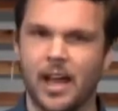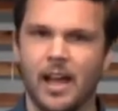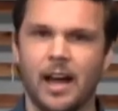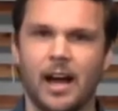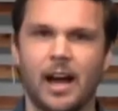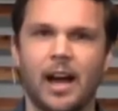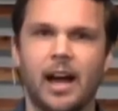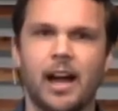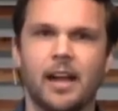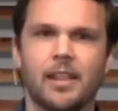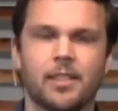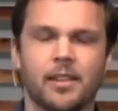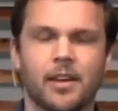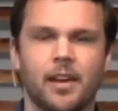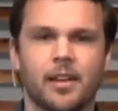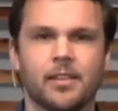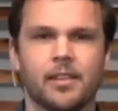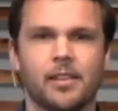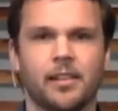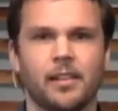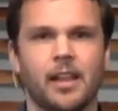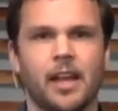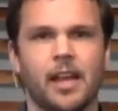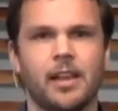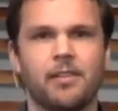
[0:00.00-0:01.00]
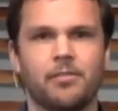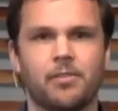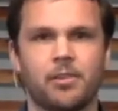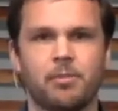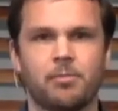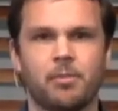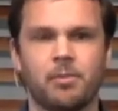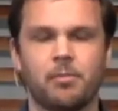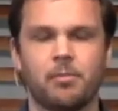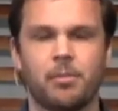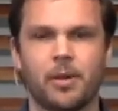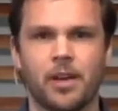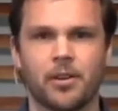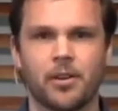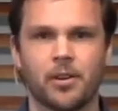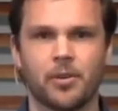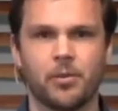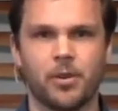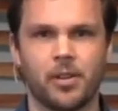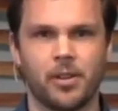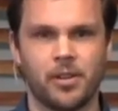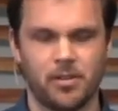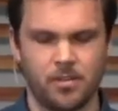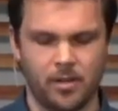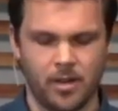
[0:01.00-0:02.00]
I thought that life would be better with
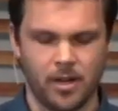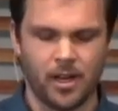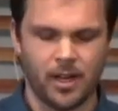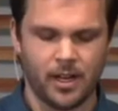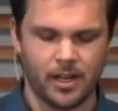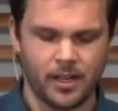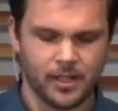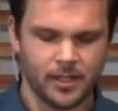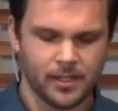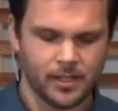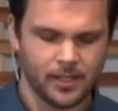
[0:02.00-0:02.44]
you, God.